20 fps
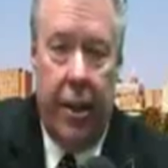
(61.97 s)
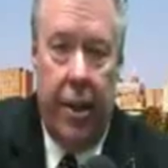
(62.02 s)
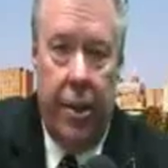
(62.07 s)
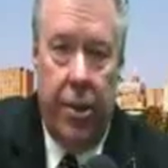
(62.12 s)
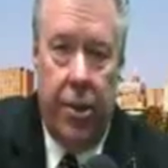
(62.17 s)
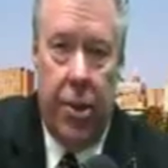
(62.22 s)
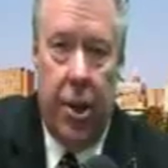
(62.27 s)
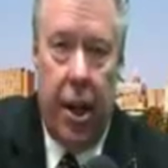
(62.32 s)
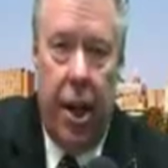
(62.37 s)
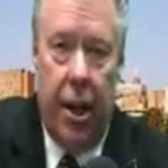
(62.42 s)

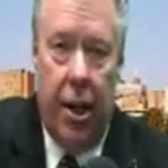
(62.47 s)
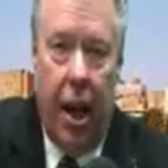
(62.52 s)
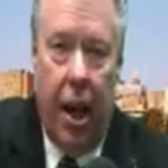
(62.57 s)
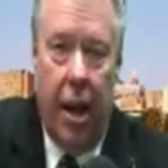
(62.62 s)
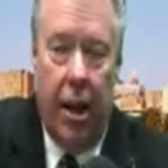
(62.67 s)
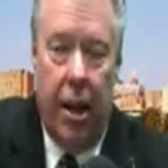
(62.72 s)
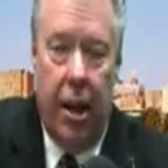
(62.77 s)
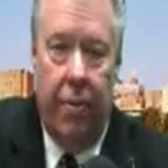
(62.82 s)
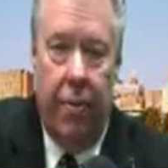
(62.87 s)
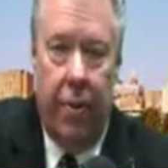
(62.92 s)

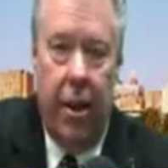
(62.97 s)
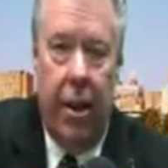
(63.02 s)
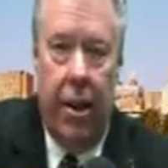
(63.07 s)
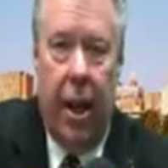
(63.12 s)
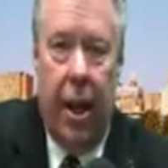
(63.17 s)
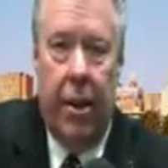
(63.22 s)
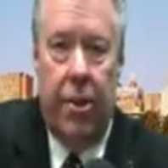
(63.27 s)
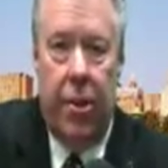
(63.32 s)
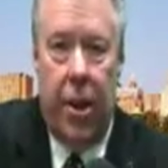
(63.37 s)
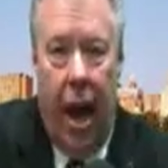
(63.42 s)
InsightADV.
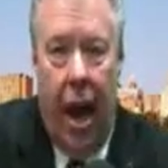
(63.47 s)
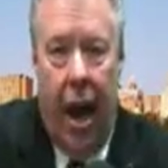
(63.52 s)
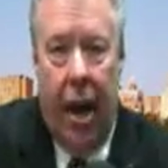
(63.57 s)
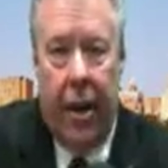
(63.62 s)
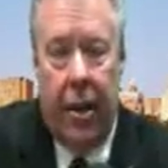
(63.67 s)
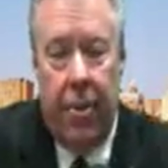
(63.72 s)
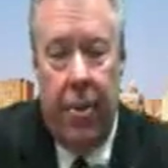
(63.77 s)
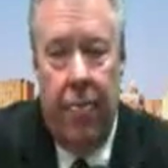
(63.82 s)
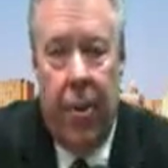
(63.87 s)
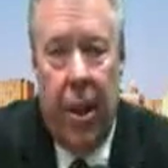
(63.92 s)
That's
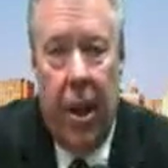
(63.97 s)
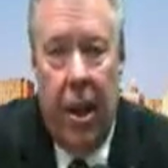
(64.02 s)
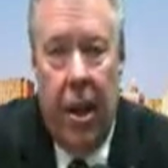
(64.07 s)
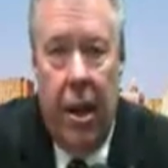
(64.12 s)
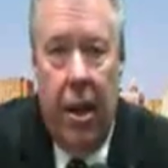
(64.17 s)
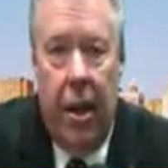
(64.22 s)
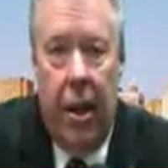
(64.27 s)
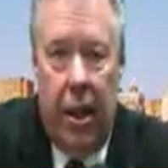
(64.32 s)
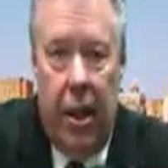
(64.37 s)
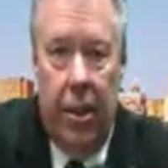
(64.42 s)
at
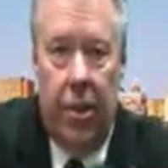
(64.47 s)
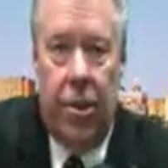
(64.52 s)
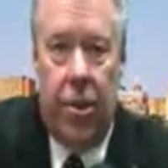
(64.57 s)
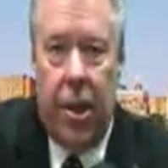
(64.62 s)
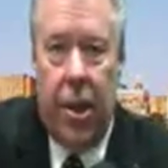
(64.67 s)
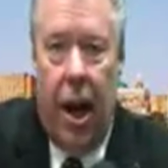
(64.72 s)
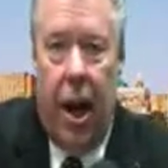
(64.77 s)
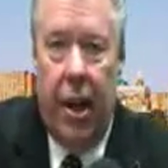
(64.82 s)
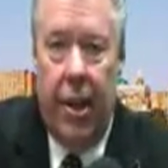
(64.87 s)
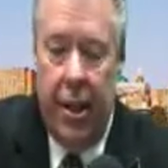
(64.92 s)

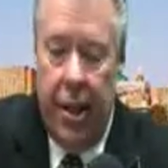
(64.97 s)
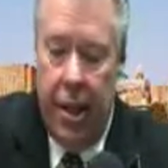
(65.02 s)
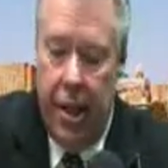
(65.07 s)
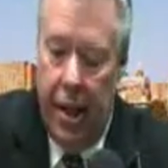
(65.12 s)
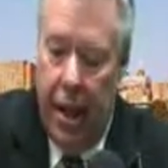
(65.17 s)
InsightADV.